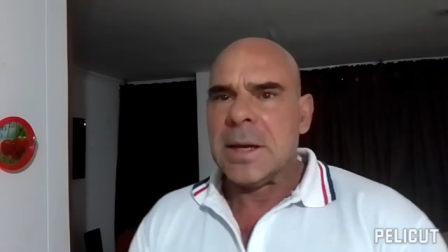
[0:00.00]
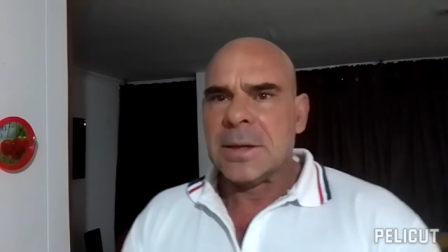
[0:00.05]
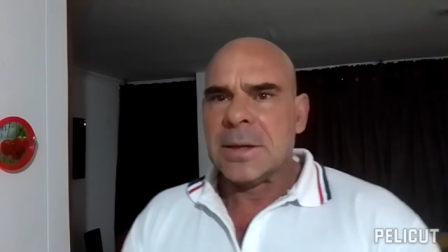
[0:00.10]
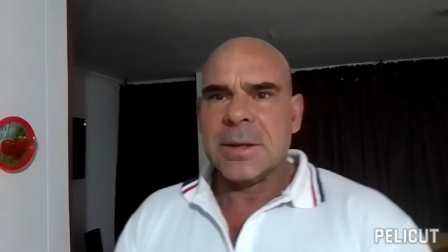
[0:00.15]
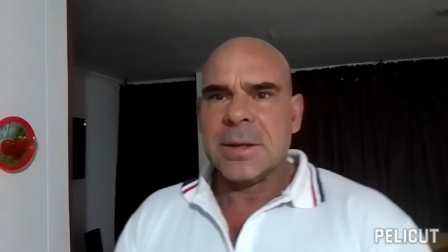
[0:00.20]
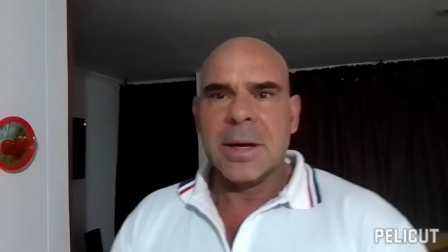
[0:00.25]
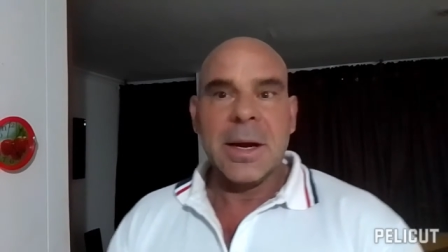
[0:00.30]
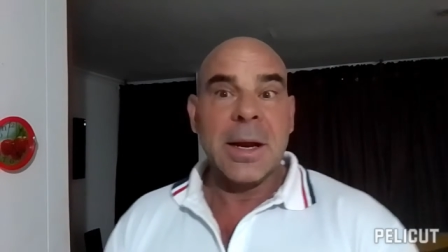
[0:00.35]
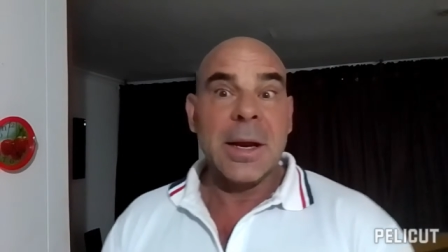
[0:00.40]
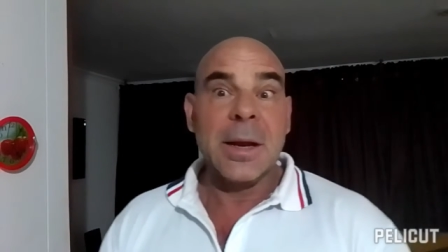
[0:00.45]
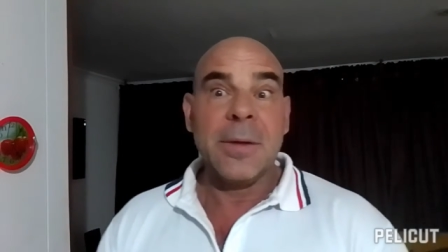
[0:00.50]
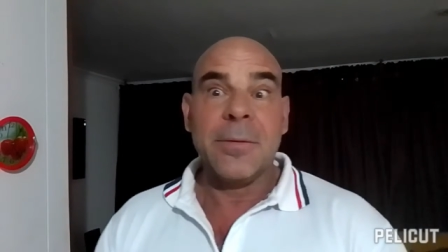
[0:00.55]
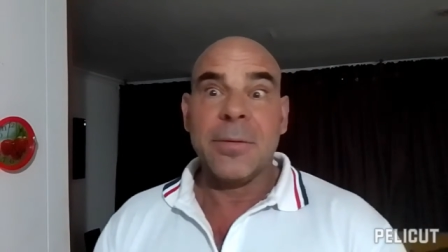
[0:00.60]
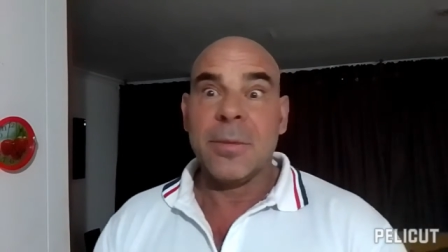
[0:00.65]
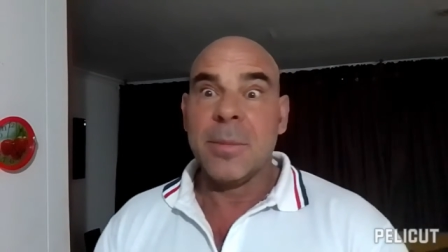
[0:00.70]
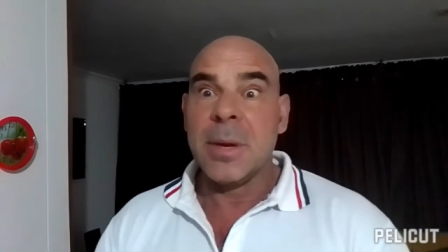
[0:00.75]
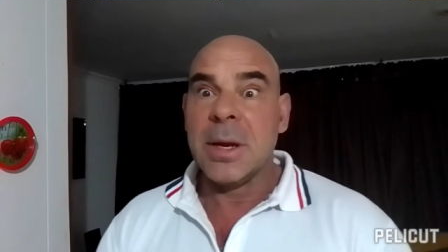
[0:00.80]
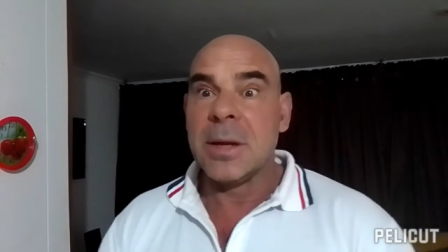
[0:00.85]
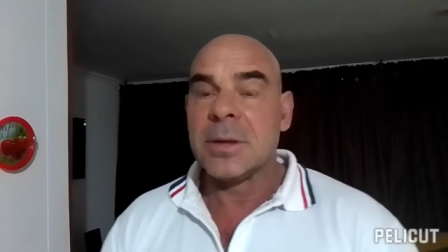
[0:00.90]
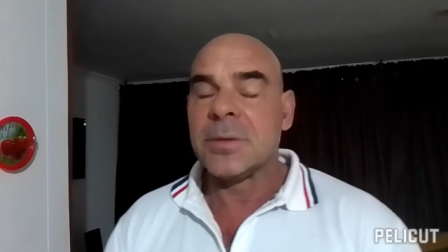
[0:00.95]
Today, for
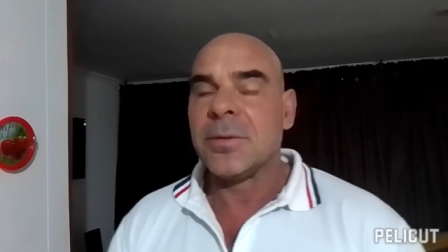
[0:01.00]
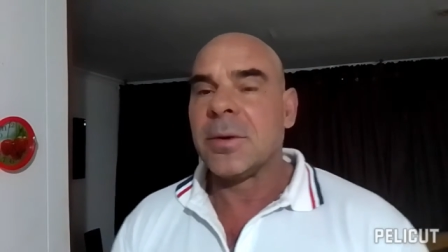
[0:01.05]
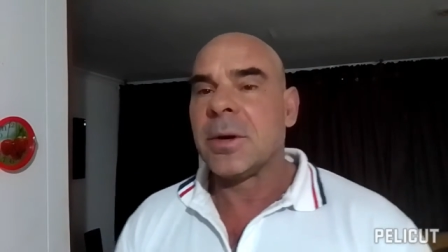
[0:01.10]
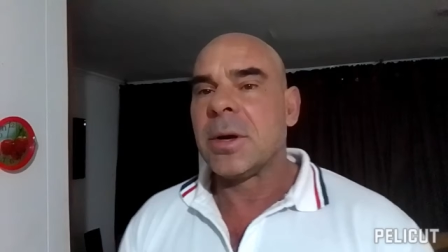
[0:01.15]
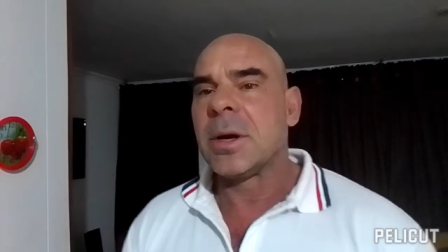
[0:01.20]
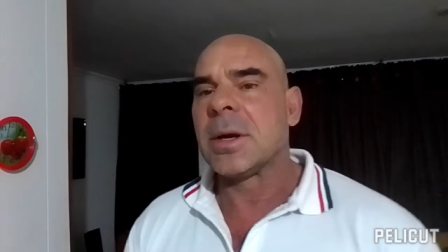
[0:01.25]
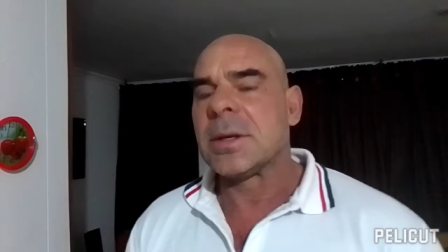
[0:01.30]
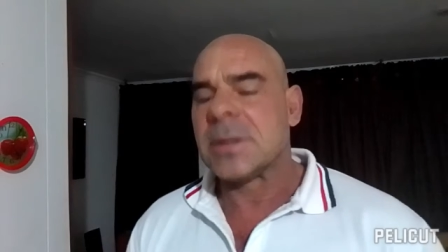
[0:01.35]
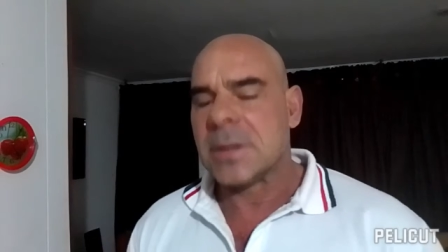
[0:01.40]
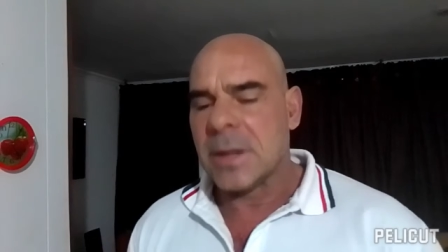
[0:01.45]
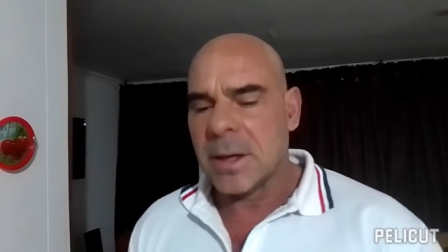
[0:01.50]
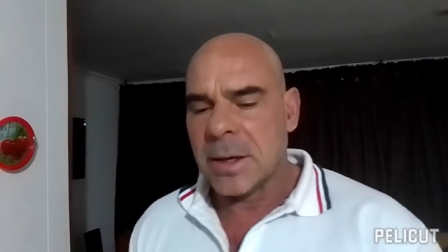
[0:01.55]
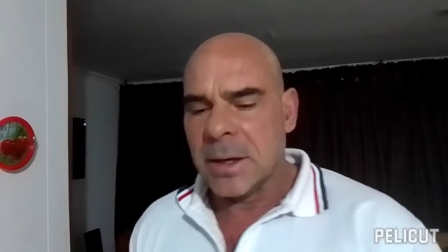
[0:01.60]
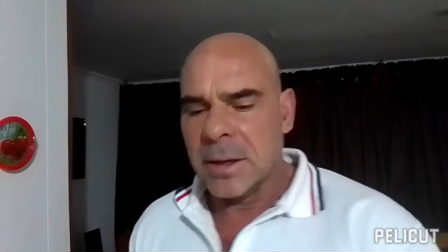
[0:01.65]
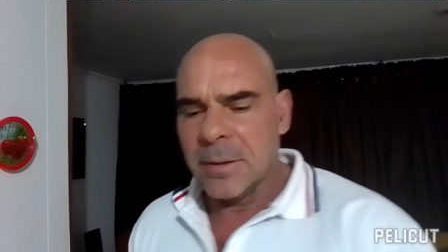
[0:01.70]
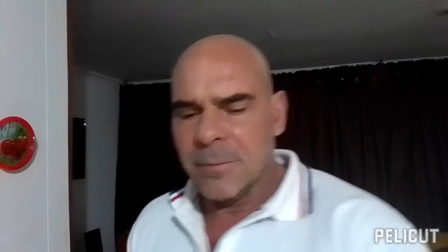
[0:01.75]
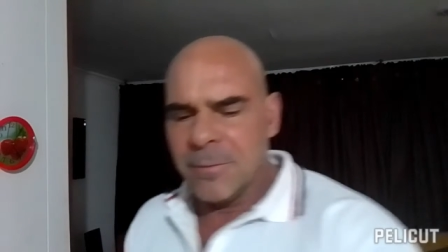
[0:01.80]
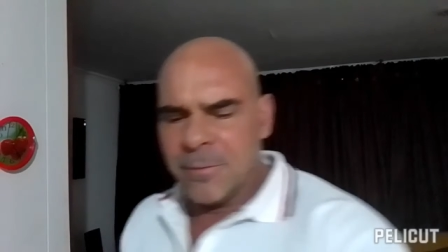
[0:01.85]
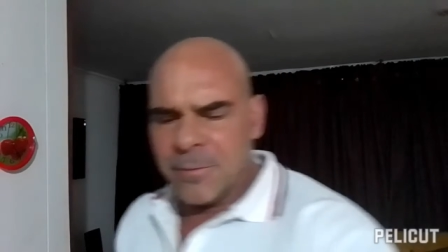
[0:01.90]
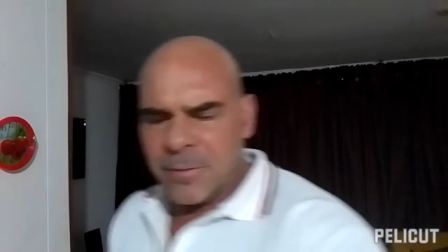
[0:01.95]
me, is very exciting.